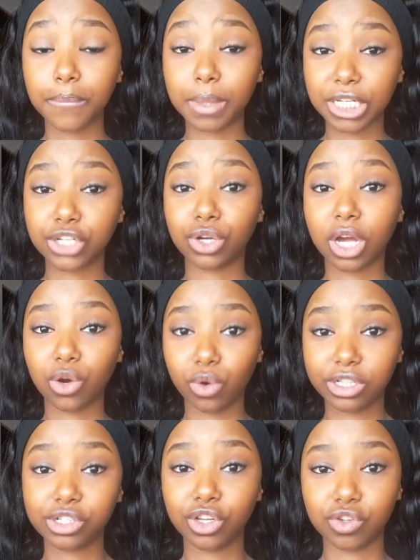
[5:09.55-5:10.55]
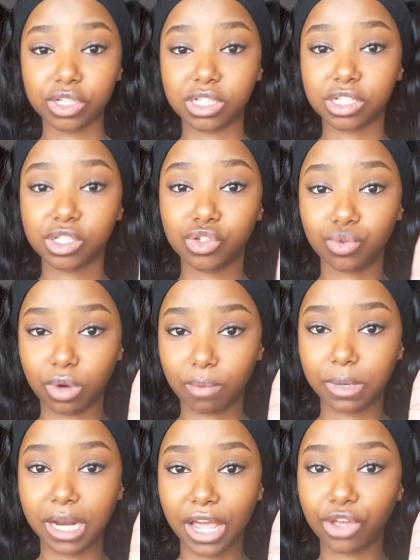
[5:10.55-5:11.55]
but you can also use this to
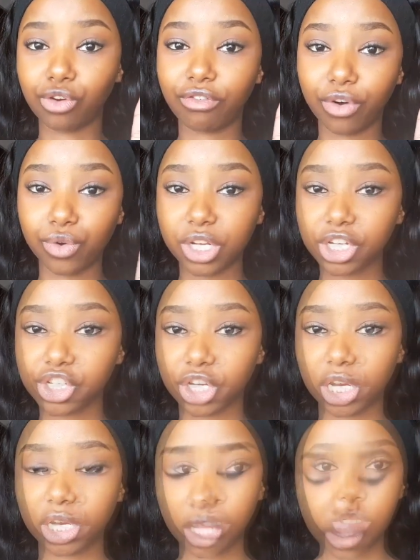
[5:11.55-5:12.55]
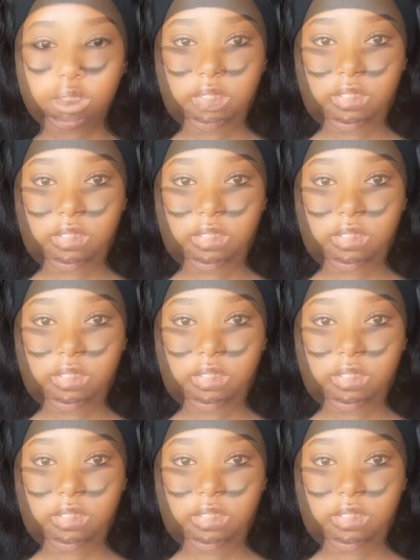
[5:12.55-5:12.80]
apply your foundation.